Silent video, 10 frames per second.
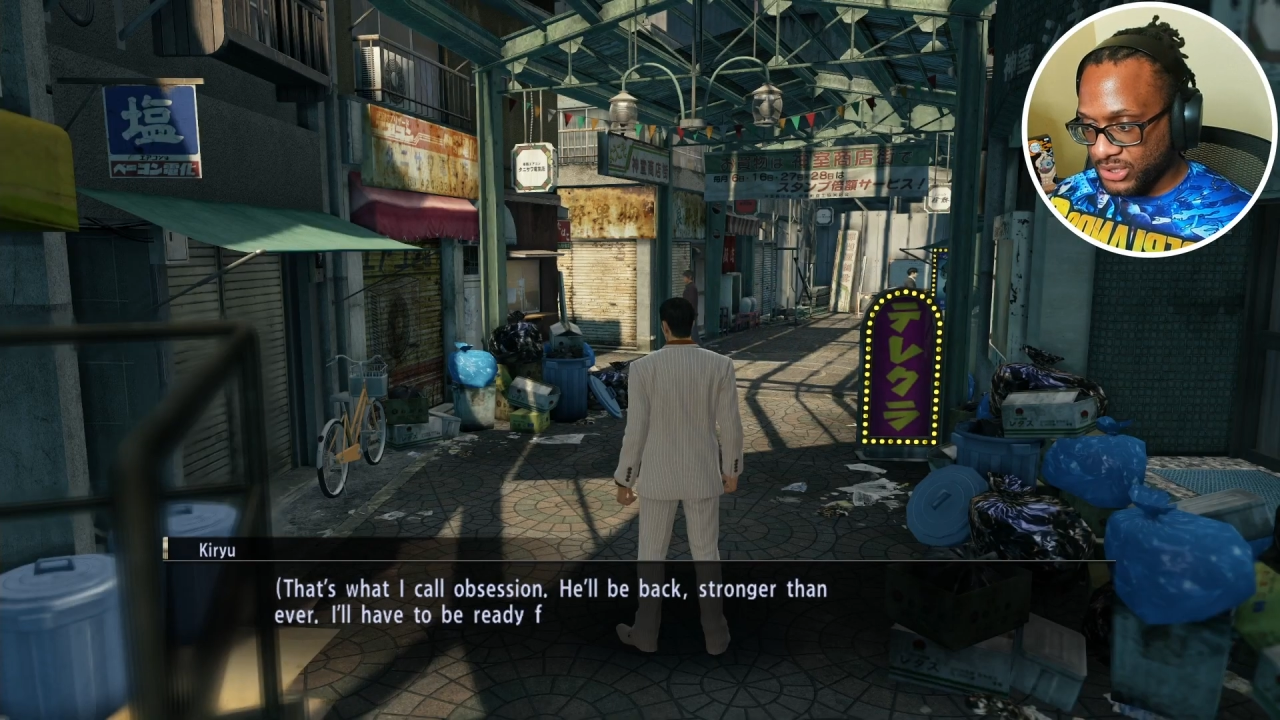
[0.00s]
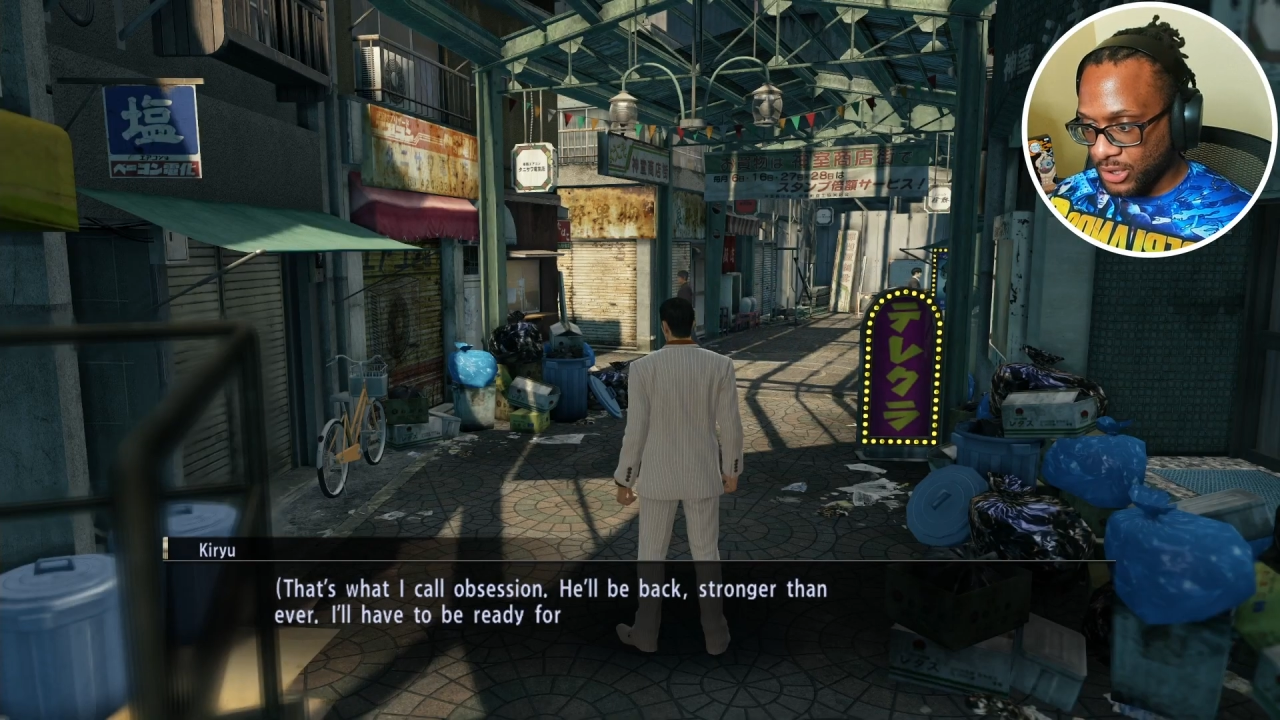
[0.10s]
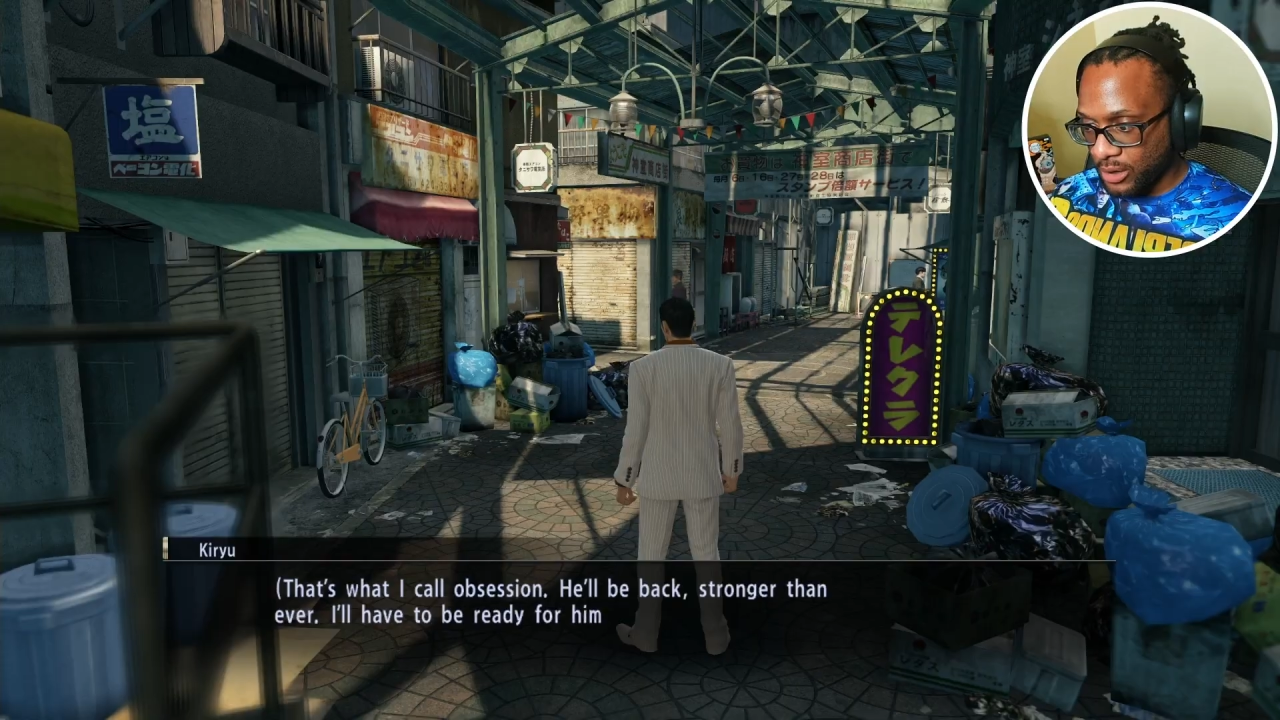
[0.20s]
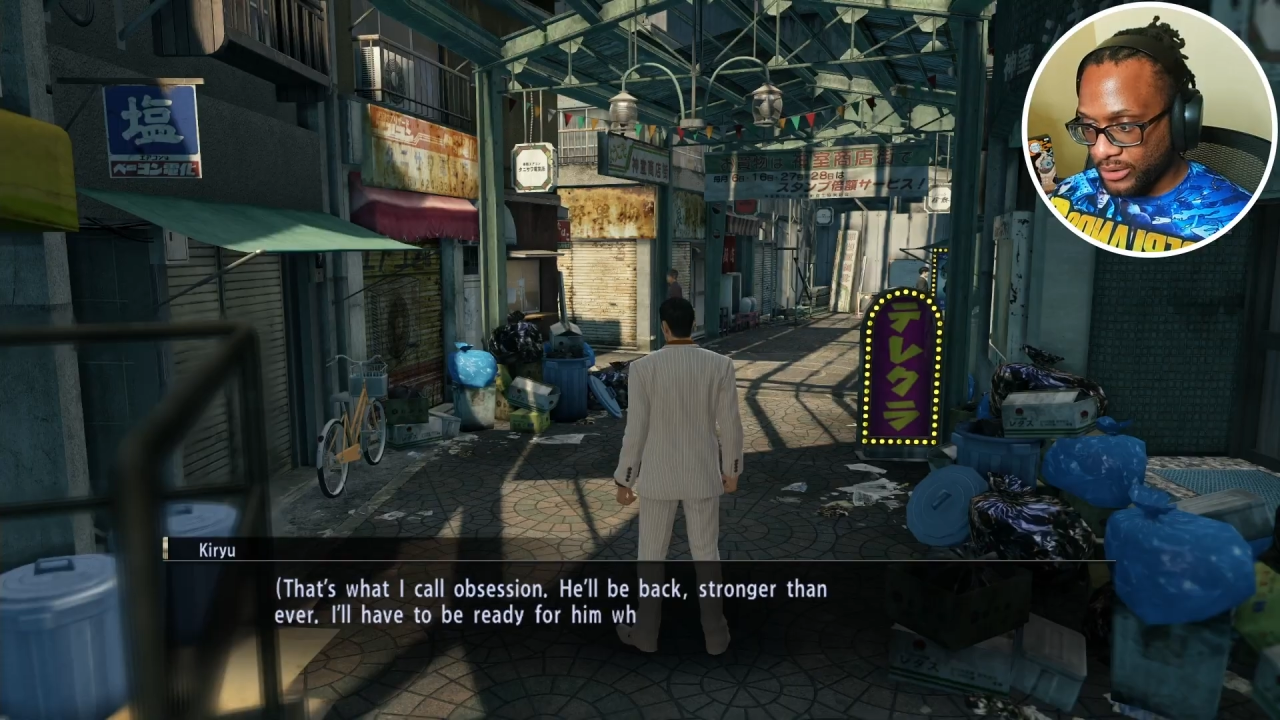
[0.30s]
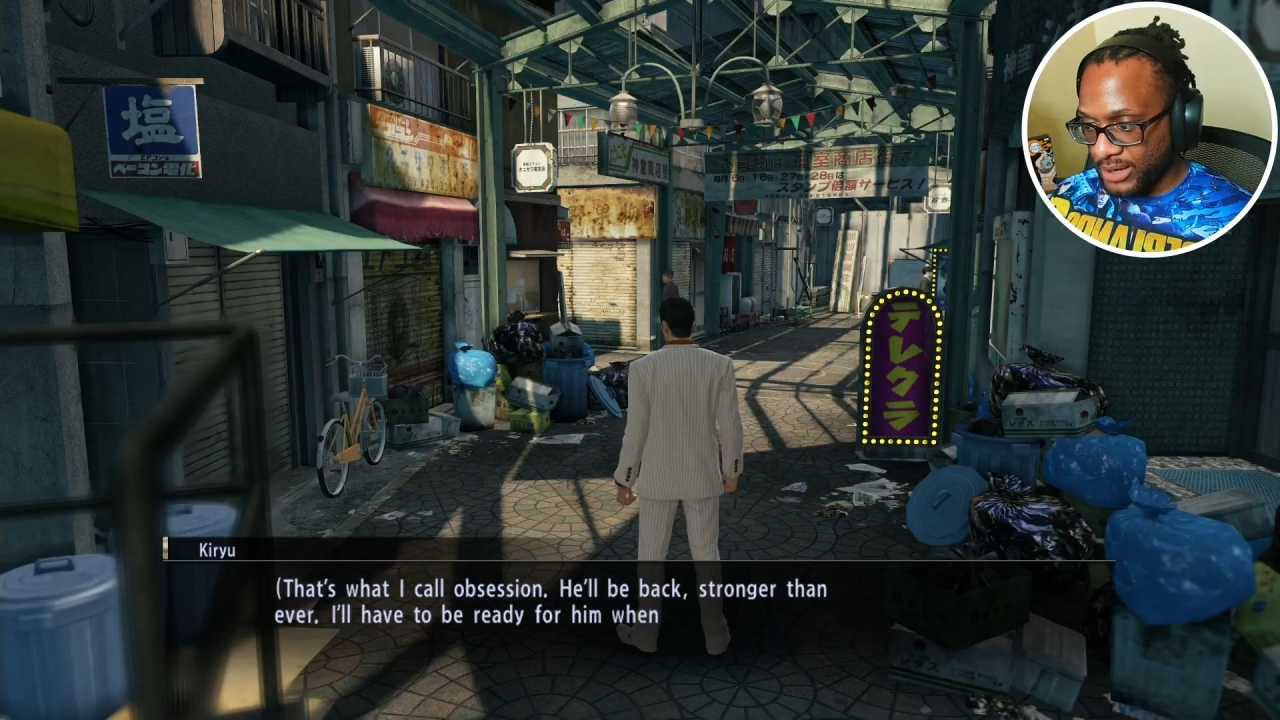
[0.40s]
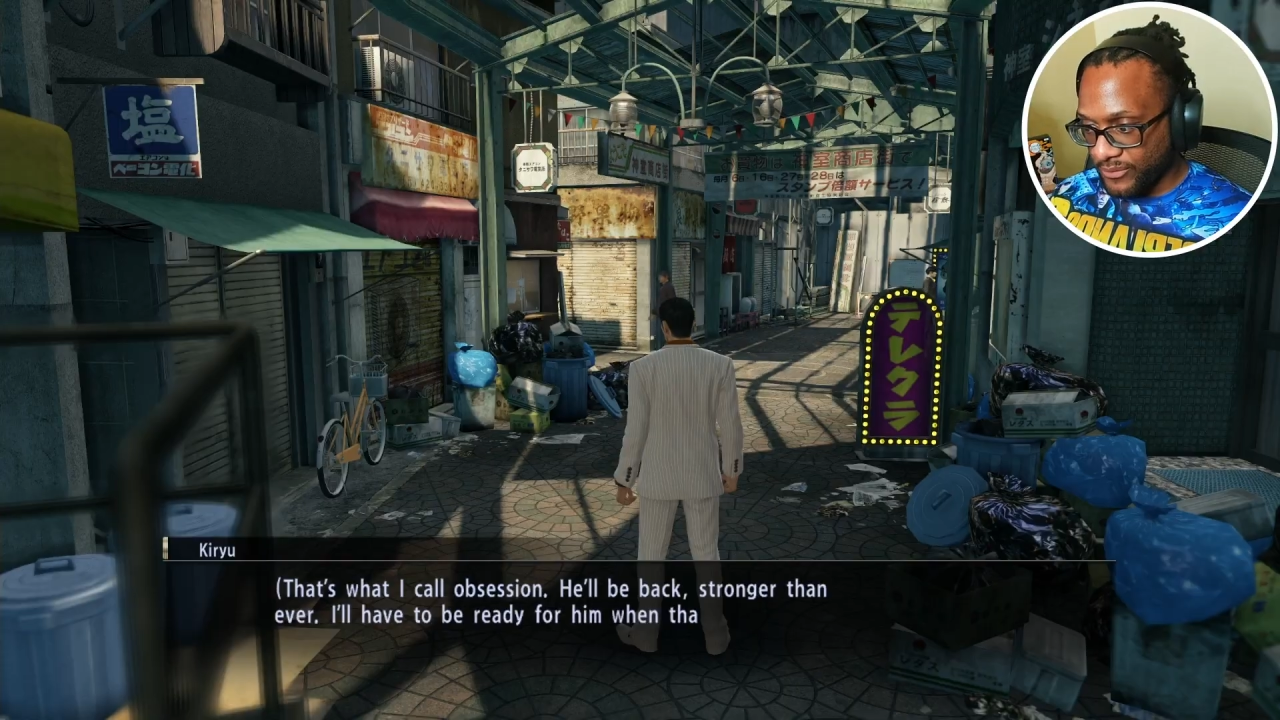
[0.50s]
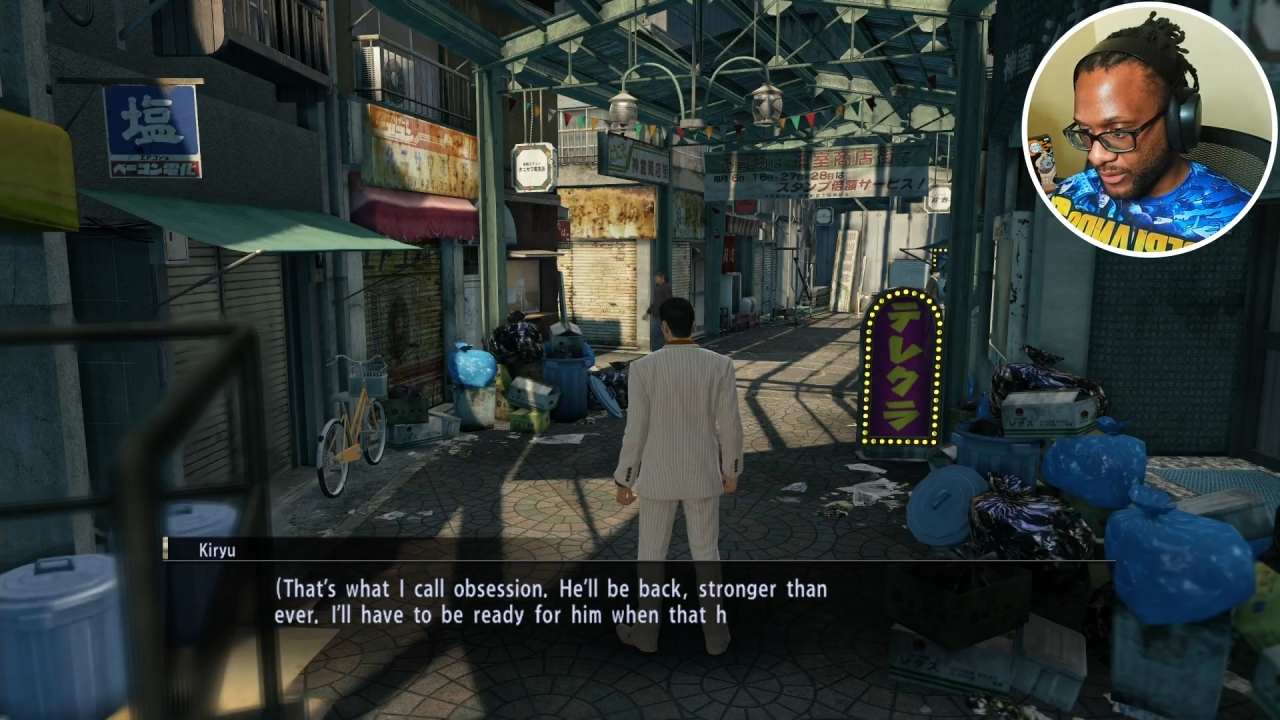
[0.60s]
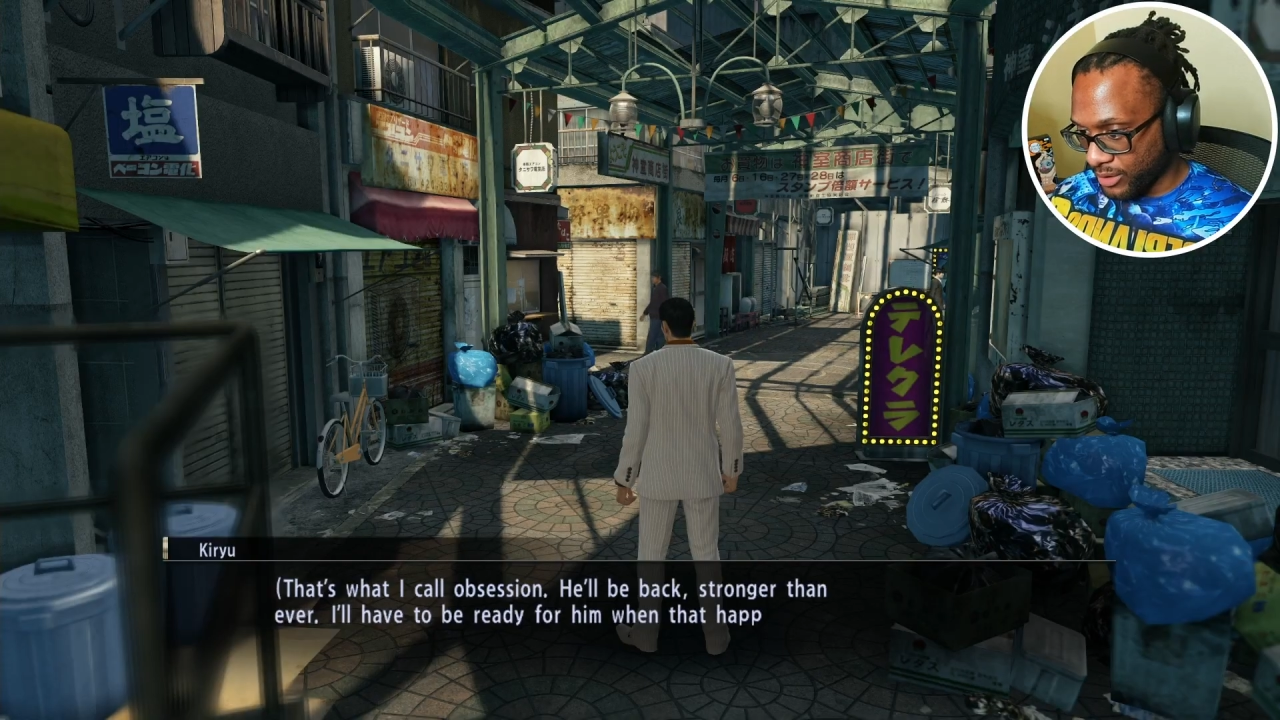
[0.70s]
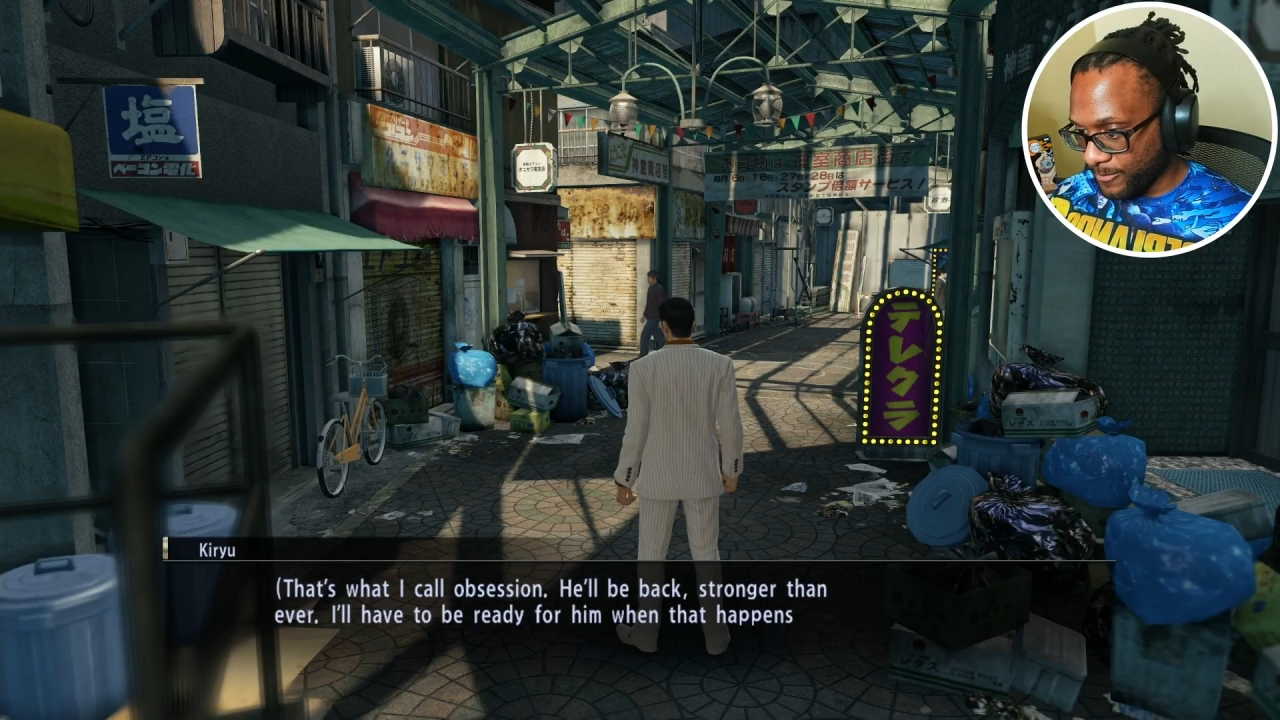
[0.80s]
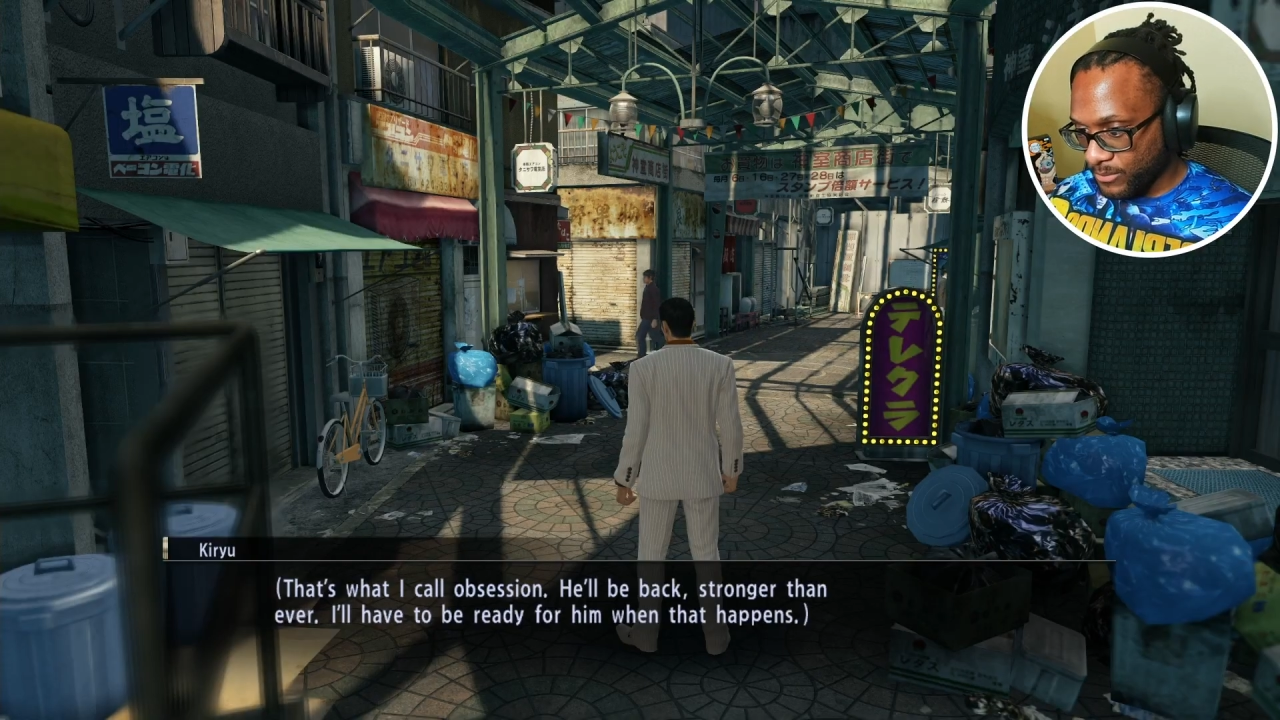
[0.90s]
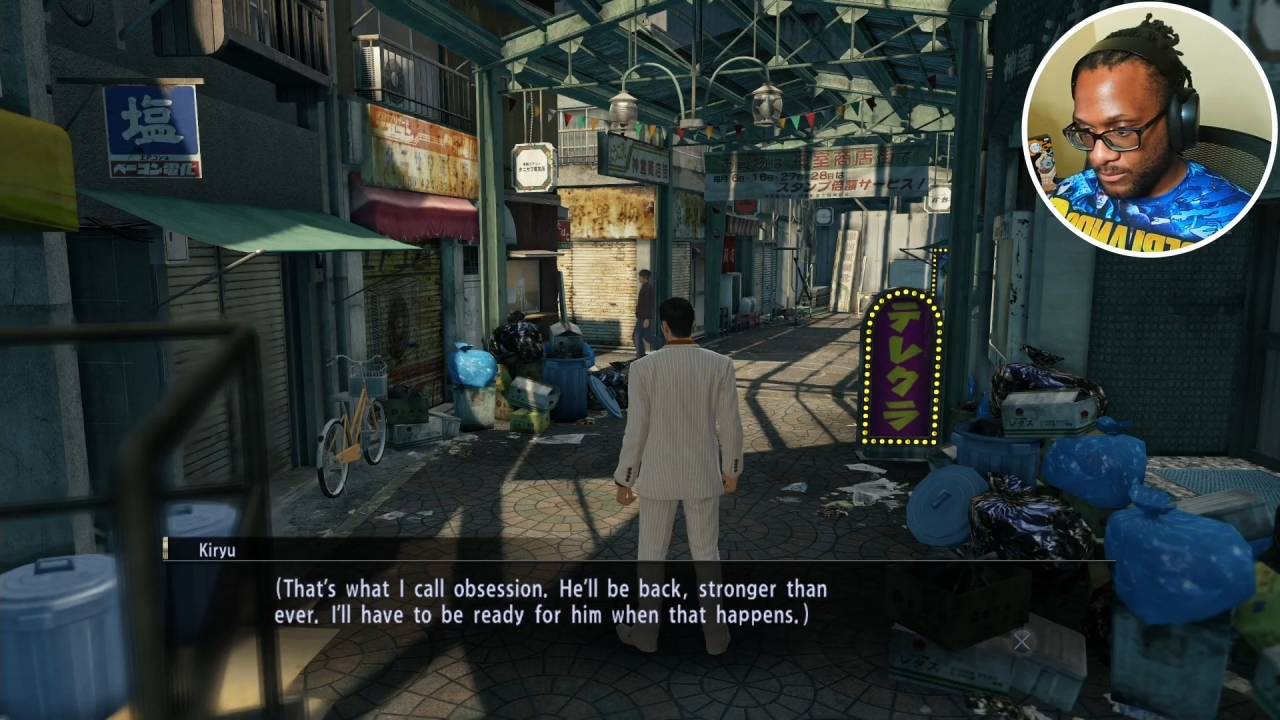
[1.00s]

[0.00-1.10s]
stronger than ever.